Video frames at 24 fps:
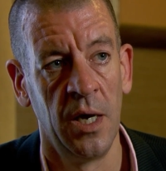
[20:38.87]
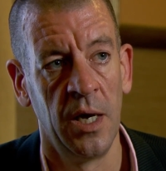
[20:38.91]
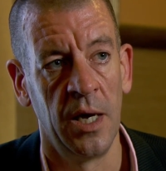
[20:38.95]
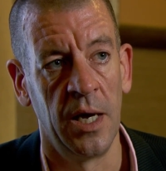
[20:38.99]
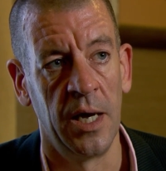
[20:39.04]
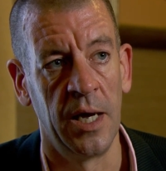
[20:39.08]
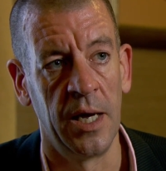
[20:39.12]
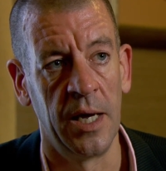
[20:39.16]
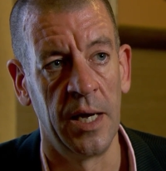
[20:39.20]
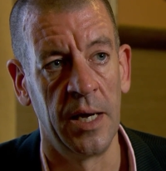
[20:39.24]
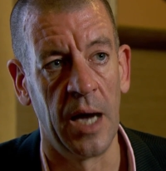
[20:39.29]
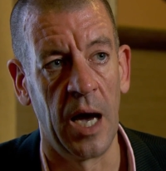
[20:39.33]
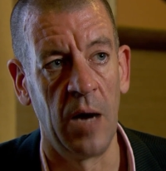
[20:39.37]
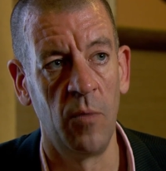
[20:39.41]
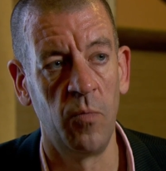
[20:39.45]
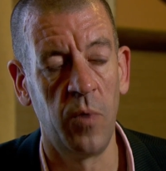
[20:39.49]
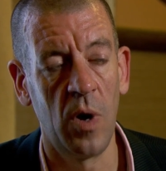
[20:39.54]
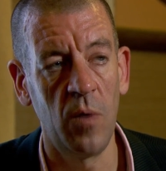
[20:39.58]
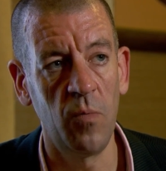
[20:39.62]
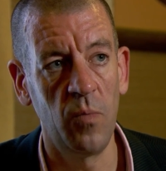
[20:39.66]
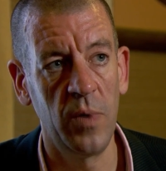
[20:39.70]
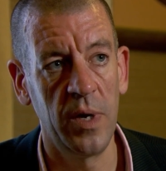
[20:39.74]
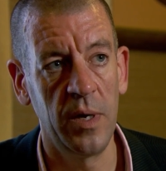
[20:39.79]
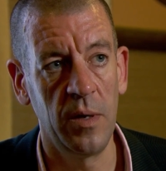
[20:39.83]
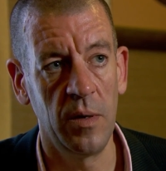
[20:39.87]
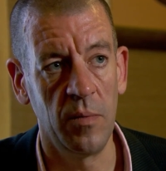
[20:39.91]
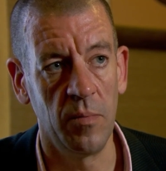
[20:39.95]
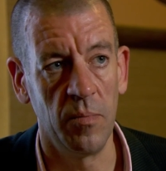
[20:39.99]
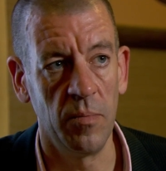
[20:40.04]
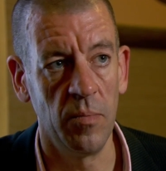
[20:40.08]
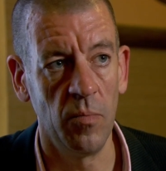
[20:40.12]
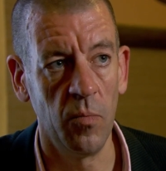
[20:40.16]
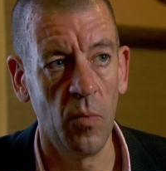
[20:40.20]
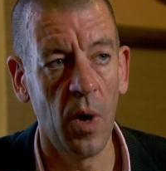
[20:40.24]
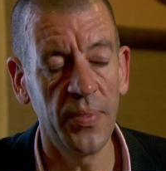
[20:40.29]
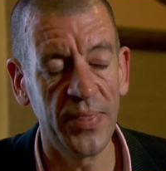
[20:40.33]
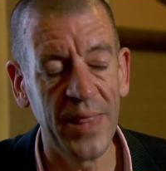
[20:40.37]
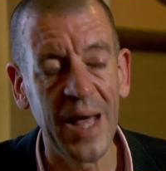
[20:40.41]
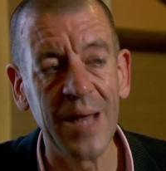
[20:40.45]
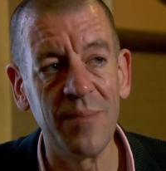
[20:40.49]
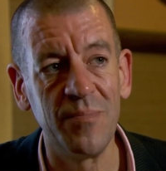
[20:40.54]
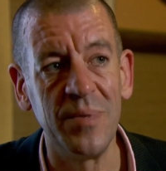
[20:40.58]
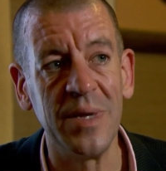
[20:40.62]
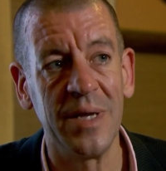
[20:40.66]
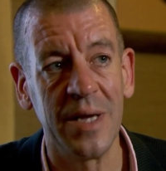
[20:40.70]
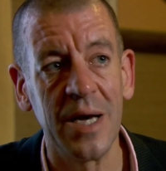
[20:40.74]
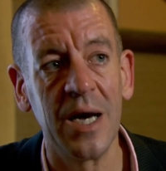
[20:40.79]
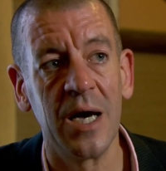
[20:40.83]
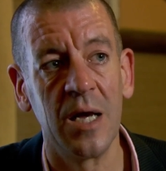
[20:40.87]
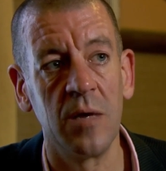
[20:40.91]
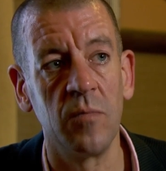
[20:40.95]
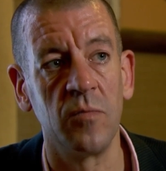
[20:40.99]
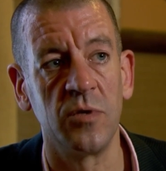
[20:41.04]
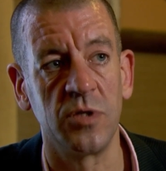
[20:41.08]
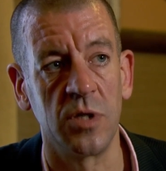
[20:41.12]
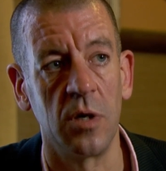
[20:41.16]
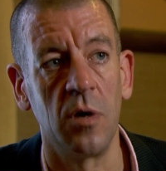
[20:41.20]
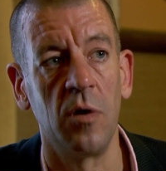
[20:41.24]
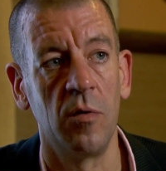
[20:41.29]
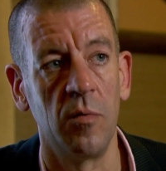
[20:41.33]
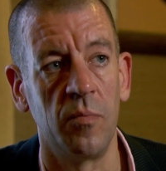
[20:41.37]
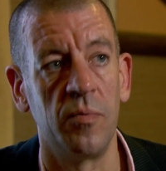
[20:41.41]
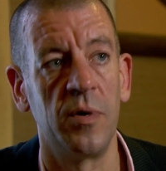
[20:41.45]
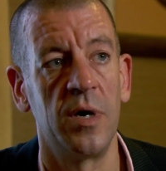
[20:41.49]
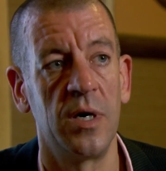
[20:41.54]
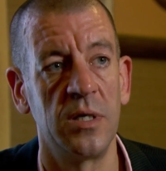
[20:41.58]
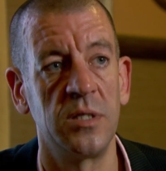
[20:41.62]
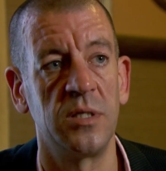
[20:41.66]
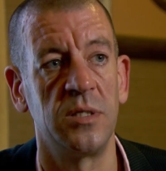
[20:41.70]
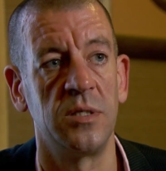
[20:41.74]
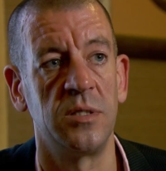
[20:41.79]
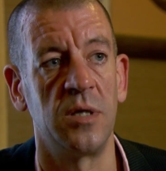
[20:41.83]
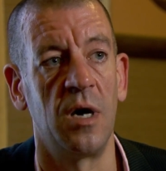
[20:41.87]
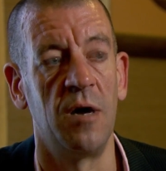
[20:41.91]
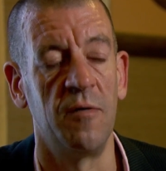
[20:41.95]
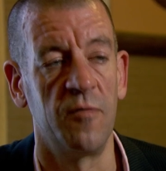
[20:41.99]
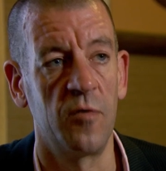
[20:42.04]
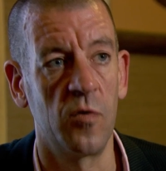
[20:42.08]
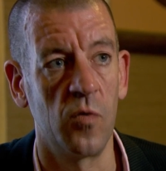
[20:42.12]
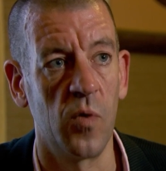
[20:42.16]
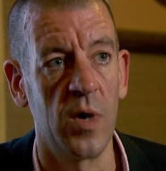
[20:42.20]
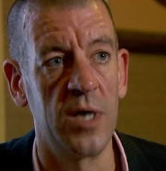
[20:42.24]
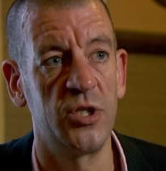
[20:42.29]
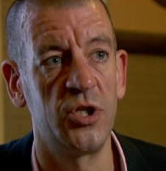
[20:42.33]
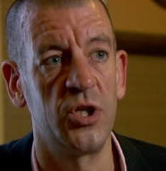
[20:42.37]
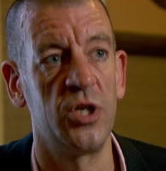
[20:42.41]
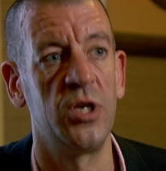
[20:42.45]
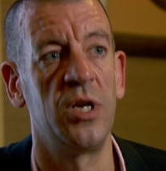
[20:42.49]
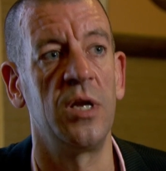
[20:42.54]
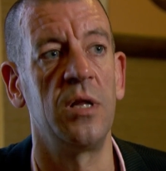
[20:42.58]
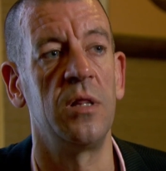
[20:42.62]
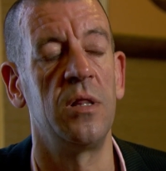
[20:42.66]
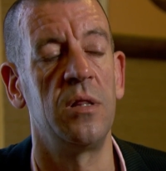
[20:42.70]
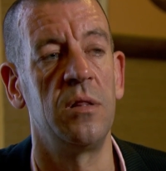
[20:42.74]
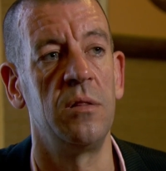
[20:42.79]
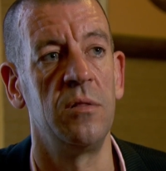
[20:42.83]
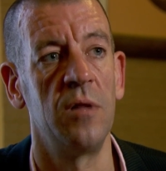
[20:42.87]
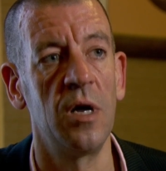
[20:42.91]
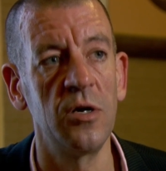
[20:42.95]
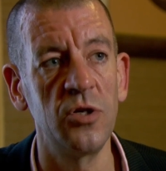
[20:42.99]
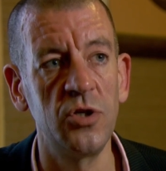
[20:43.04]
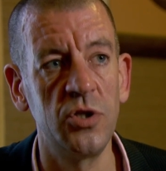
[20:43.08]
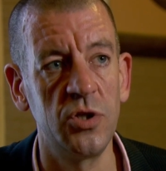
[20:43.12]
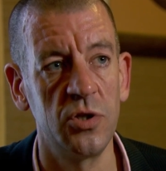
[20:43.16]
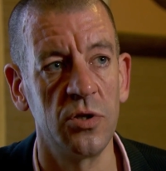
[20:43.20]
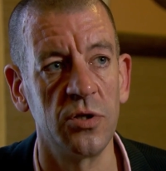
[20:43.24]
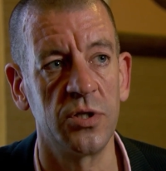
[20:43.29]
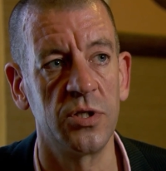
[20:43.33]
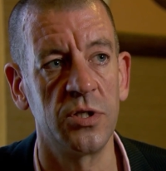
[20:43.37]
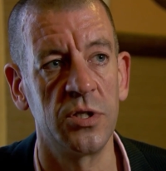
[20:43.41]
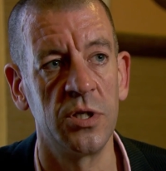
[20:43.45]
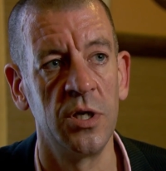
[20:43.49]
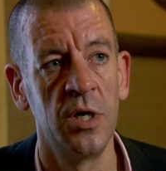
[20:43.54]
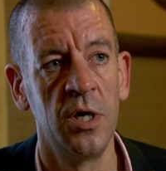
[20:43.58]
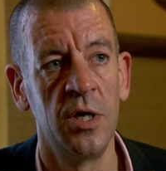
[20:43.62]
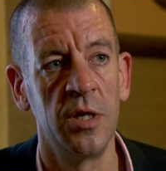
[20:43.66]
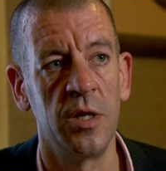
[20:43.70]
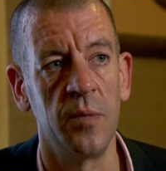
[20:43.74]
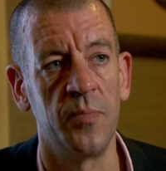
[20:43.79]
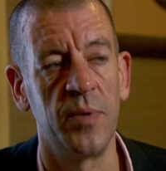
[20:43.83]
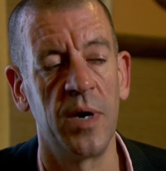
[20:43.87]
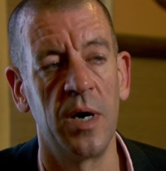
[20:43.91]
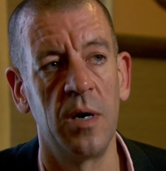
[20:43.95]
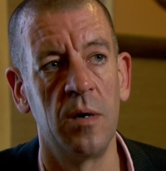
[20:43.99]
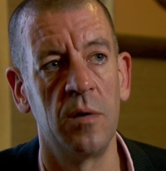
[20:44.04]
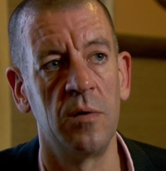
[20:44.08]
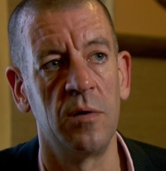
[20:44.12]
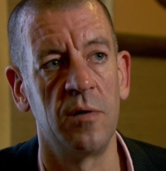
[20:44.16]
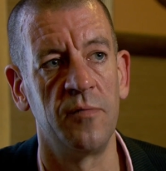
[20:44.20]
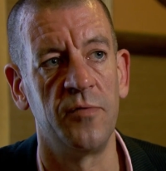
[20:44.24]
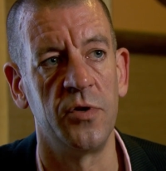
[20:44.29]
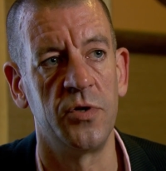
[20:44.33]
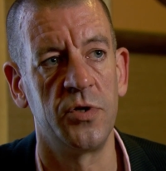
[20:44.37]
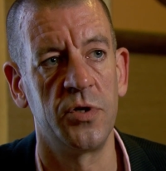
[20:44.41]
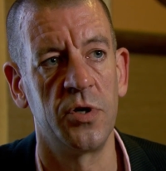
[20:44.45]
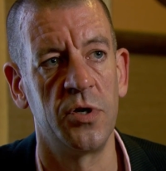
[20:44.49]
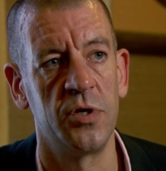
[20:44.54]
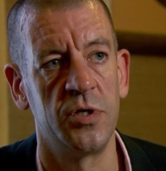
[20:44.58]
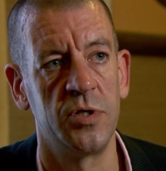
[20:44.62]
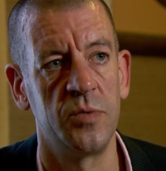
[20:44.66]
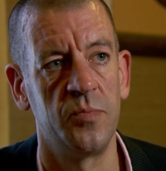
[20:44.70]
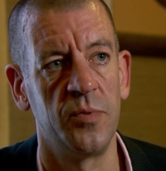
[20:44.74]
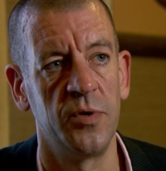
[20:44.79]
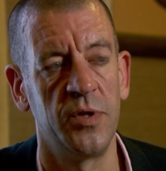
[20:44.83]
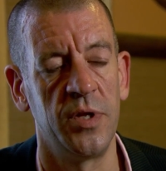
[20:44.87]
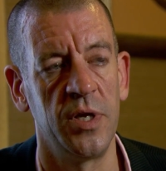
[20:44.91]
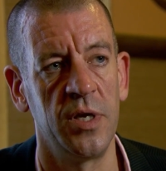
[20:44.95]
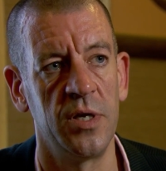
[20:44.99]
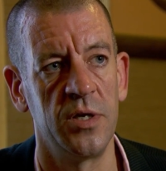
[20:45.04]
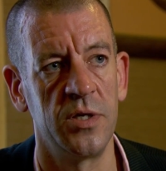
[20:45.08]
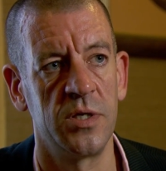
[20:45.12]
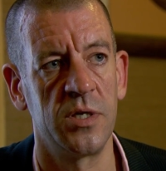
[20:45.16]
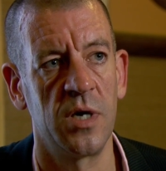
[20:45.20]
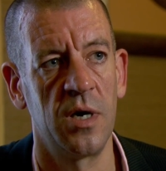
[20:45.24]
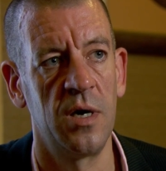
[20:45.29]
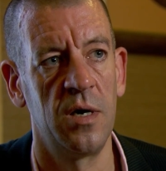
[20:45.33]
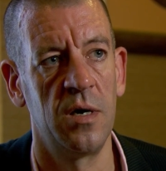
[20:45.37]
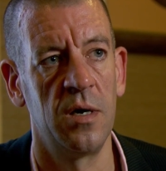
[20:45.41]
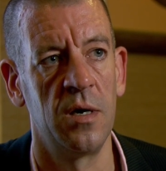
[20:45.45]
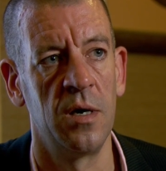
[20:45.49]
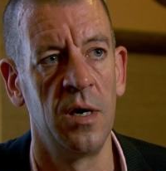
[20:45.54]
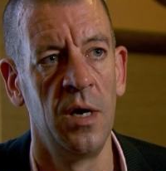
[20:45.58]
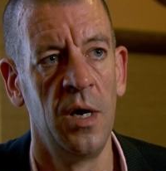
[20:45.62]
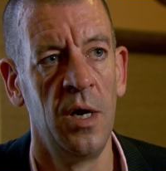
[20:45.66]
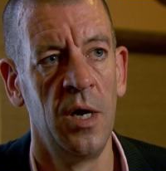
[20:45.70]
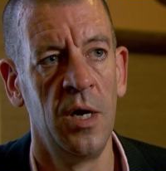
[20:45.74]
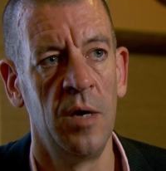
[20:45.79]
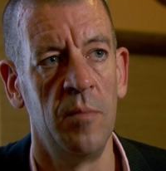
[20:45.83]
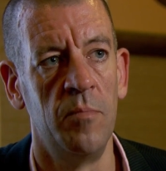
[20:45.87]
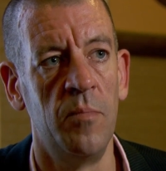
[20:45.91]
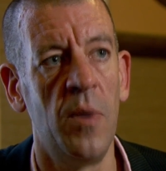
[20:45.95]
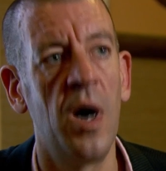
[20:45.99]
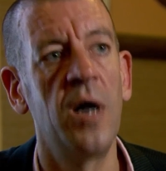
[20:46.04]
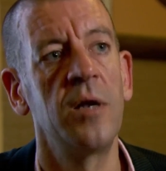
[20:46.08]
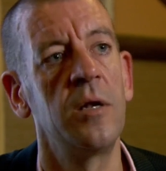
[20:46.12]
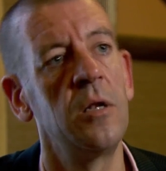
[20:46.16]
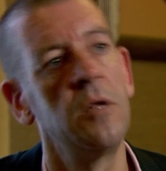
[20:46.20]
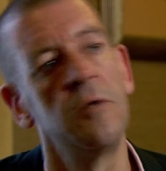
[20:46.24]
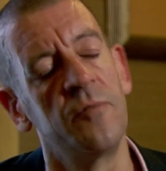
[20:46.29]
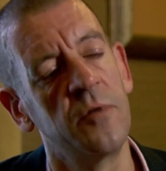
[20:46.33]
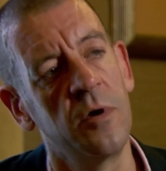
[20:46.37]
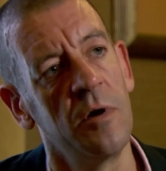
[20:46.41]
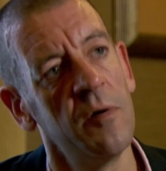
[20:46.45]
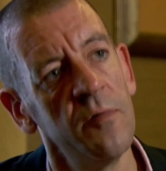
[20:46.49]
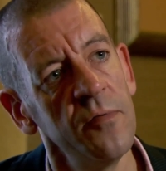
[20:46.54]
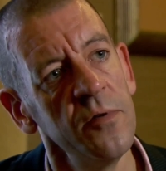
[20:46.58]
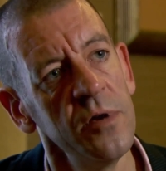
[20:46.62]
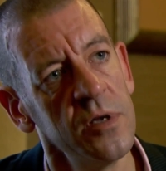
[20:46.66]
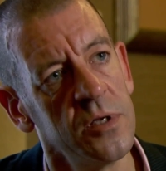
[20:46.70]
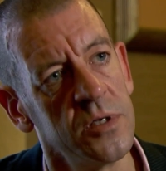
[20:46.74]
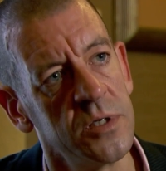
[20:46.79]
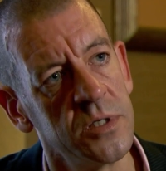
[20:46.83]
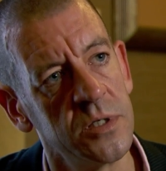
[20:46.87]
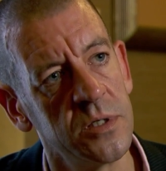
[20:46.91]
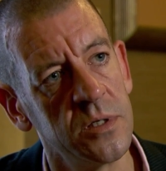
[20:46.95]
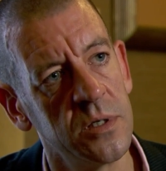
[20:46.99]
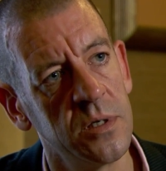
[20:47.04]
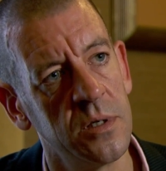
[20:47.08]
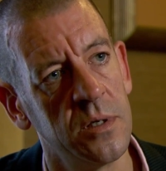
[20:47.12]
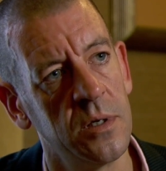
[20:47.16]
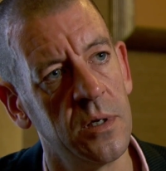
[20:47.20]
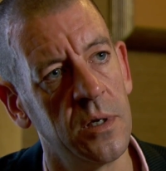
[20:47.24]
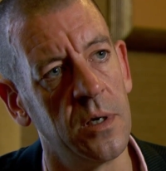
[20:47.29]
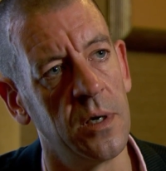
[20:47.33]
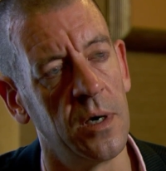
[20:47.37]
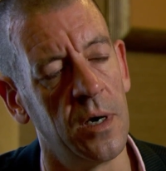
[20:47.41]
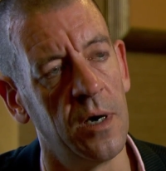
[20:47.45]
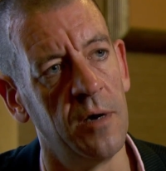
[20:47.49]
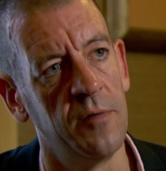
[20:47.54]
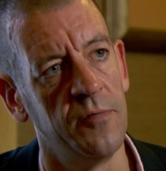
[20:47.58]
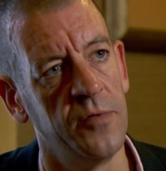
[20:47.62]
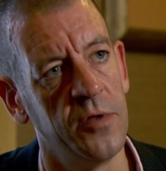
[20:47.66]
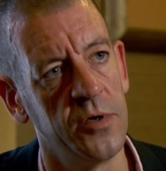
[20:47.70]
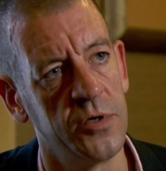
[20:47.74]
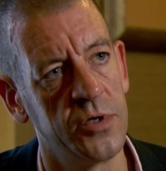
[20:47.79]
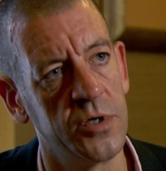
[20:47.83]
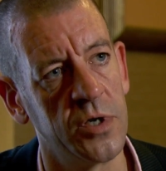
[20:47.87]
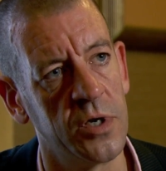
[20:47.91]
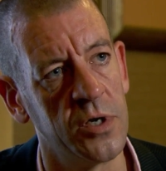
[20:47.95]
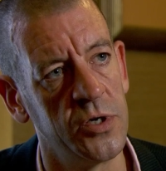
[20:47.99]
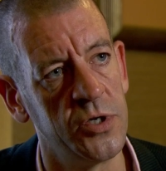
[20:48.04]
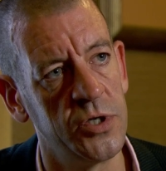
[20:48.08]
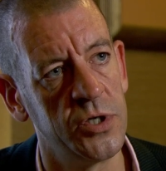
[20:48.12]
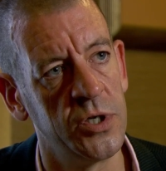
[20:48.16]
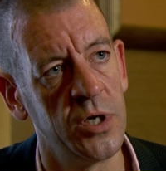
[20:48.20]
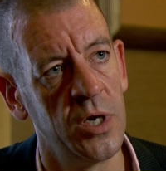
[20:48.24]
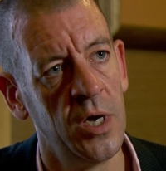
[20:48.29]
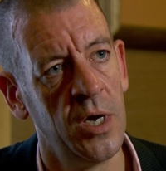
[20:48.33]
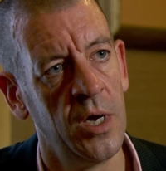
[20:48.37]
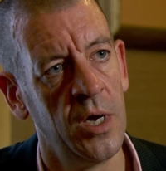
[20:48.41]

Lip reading: And what that began was a whole process of questioning not just the power of the church, but the entire model of governance of the church